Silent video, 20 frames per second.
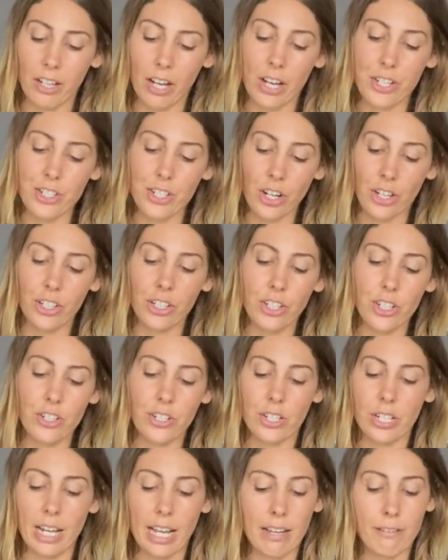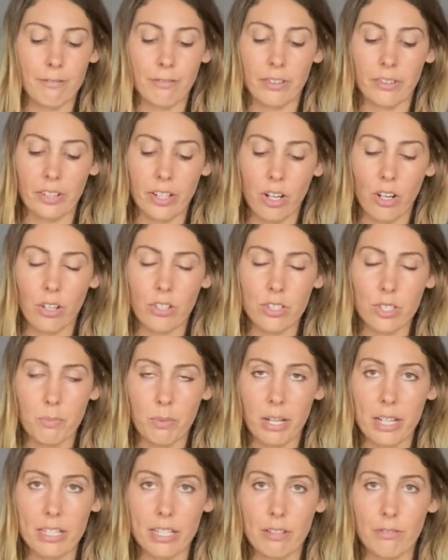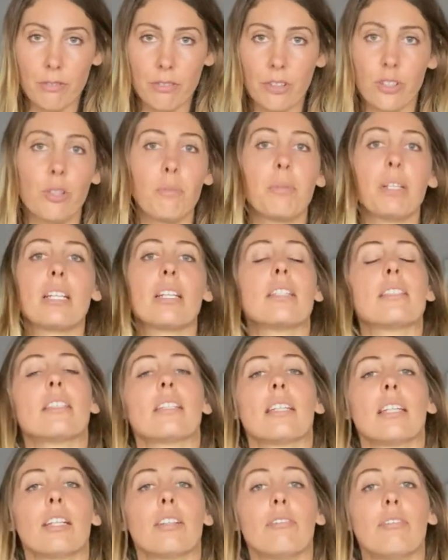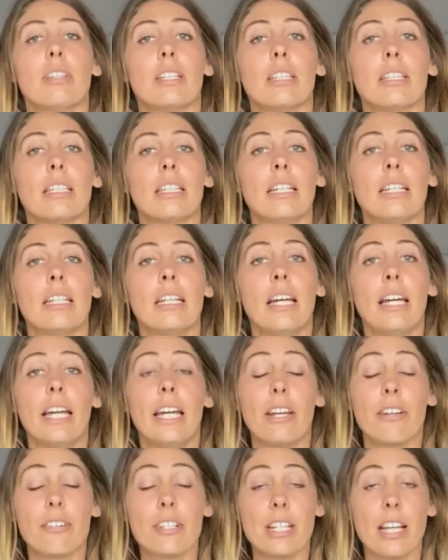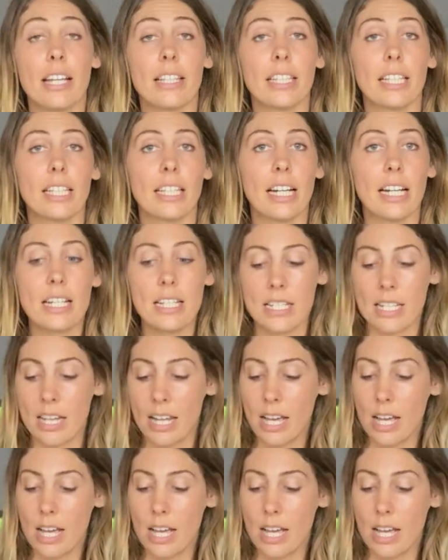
I don't usually have very hot spicy food because it can really irritate the gut,